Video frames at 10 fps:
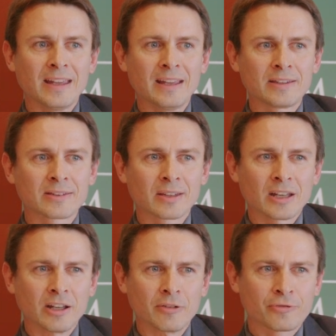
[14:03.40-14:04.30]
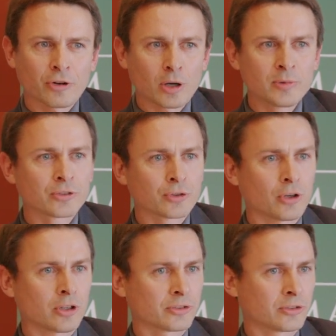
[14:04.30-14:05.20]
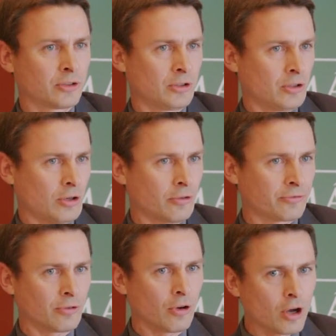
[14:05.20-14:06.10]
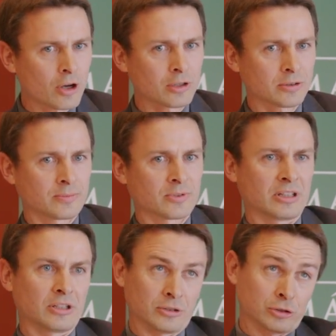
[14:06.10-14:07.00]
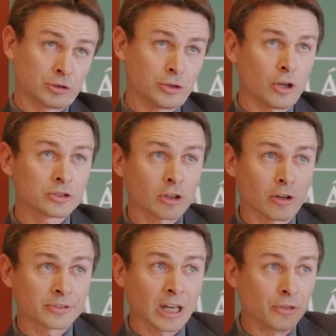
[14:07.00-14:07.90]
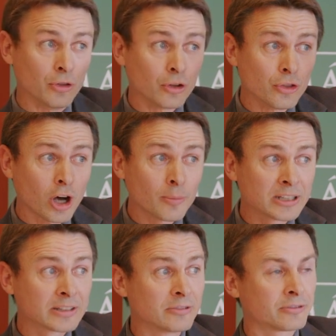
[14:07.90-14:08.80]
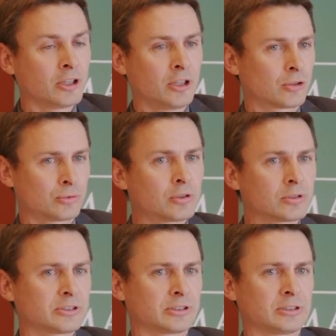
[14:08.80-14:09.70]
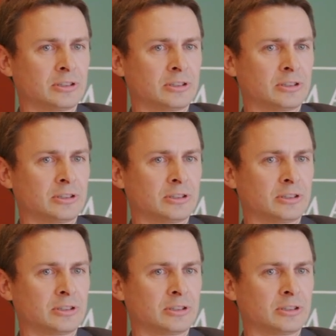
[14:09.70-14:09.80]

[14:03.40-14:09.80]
is a formal source of law, a source of normative rules.